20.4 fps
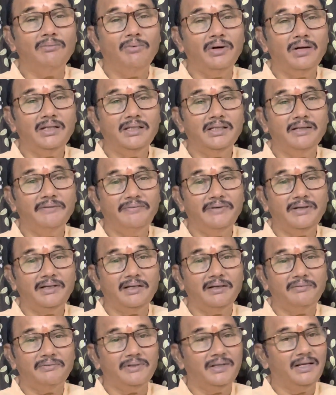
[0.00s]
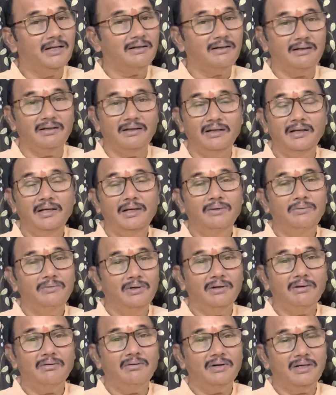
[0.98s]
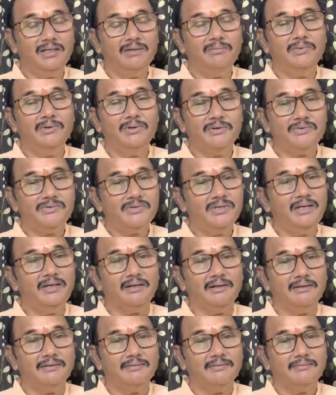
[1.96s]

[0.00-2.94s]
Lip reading: What is the effect of the act? We are not able to say.